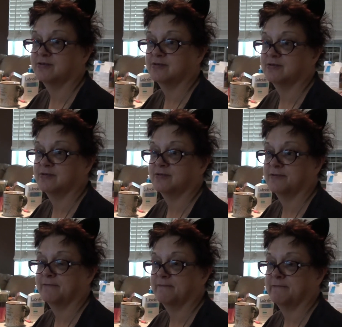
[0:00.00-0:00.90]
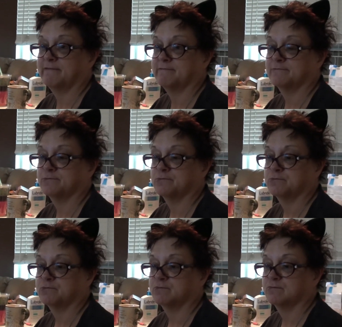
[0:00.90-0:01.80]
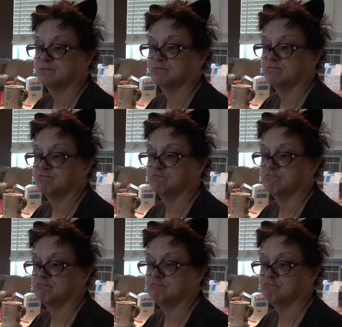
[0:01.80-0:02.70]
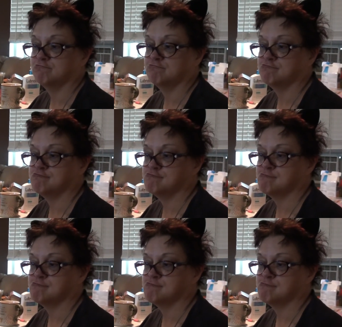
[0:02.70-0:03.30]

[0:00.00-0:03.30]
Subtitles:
(no one is talking)